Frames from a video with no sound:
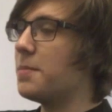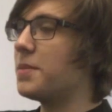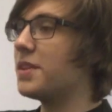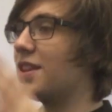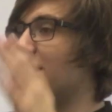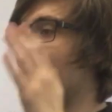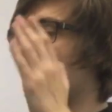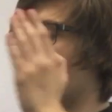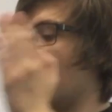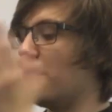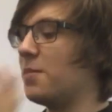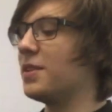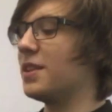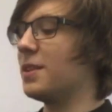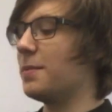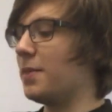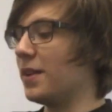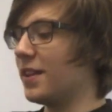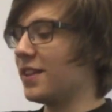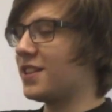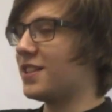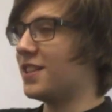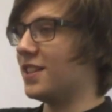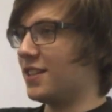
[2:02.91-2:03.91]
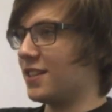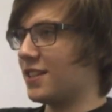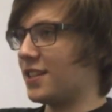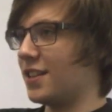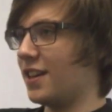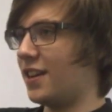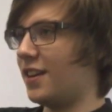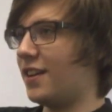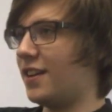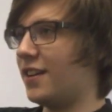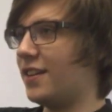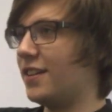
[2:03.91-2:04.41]
But then the moment the bulletins
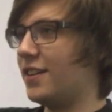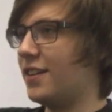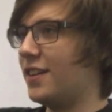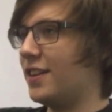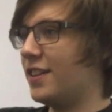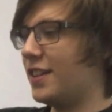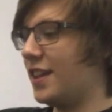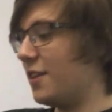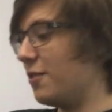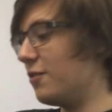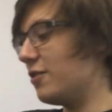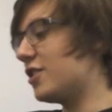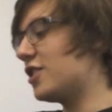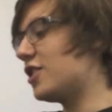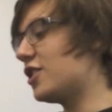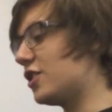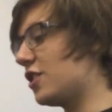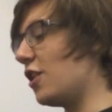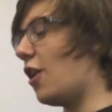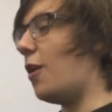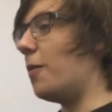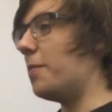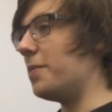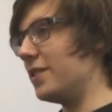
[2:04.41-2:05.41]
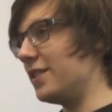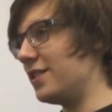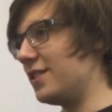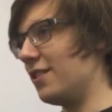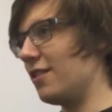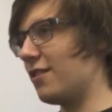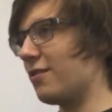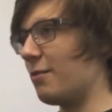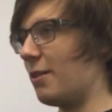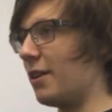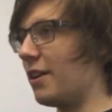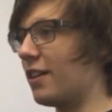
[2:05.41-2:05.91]
start, they don't stop
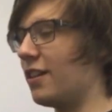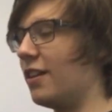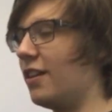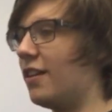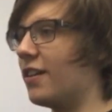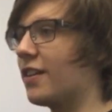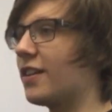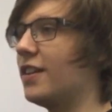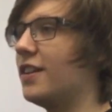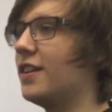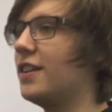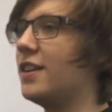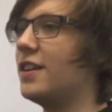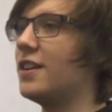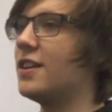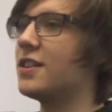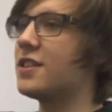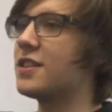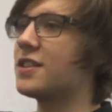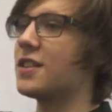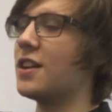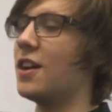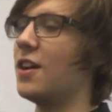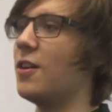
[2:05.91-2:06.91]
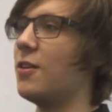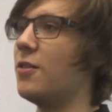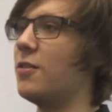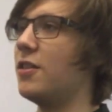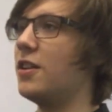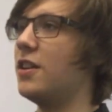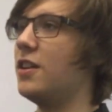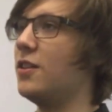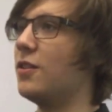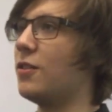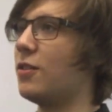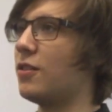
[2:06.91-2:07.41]
until 3 o'clock. So
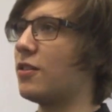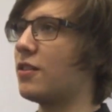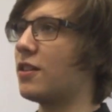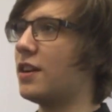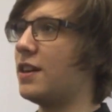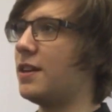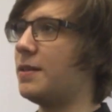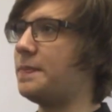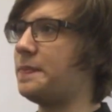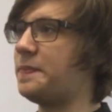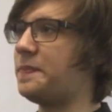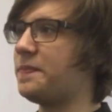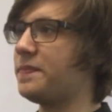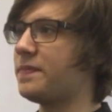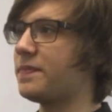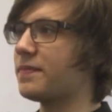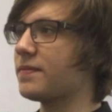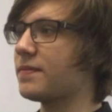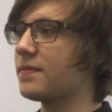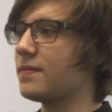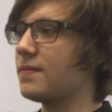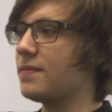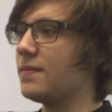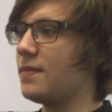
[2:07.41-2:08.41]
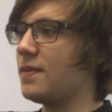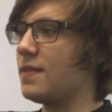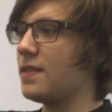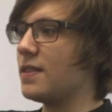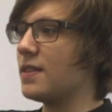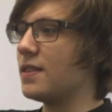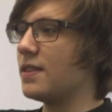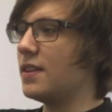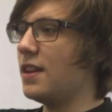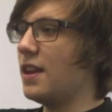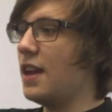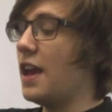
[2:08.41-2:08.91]
you're,
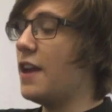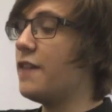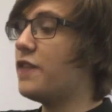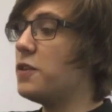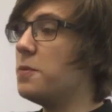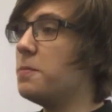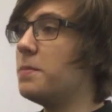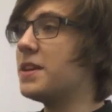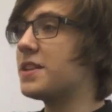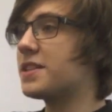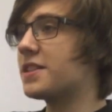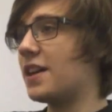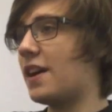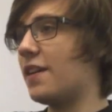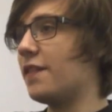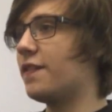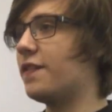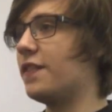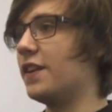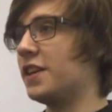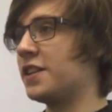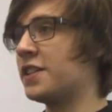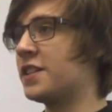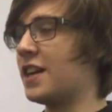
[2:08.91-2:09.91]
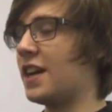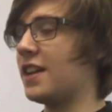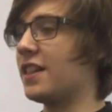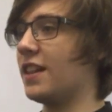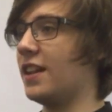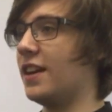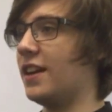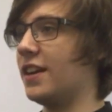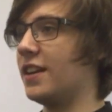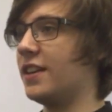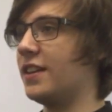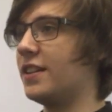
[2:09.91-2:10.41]
if you miss that first
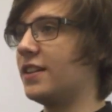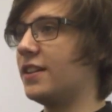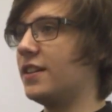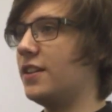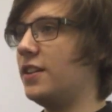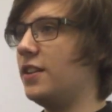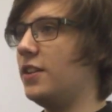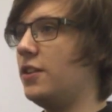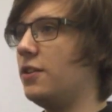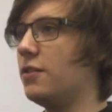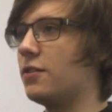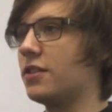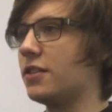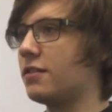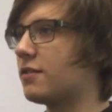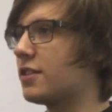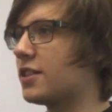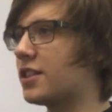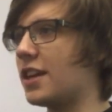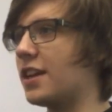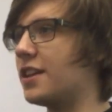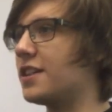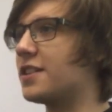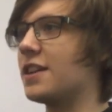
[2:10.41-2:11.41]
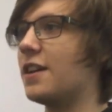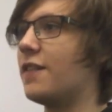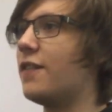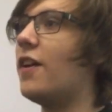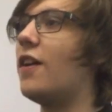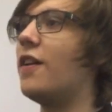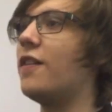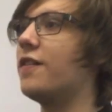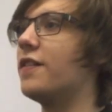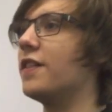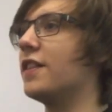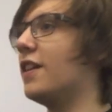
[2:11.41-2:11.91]
deadline, you can set yourself
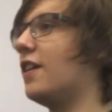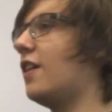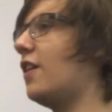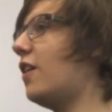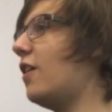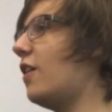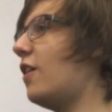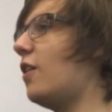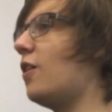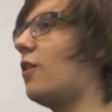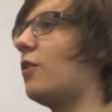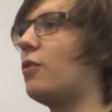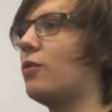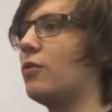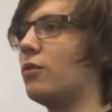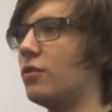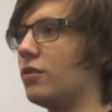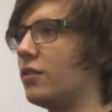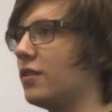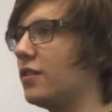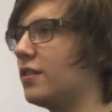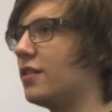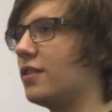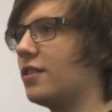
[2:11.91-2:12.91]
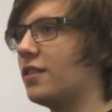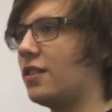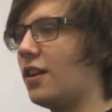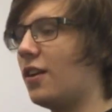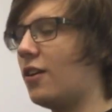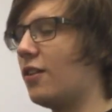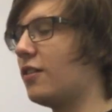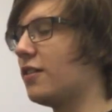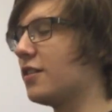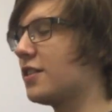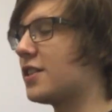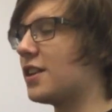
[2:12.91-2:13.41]
off for the
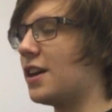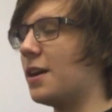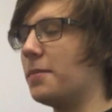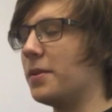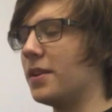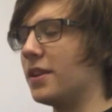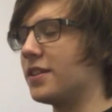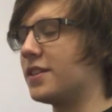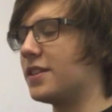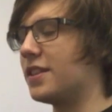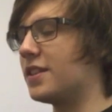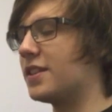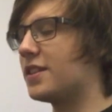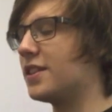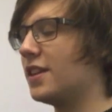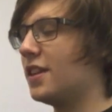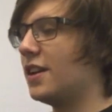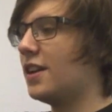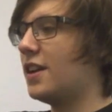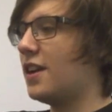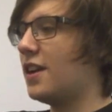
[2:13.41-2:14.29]
whole set of bulletins.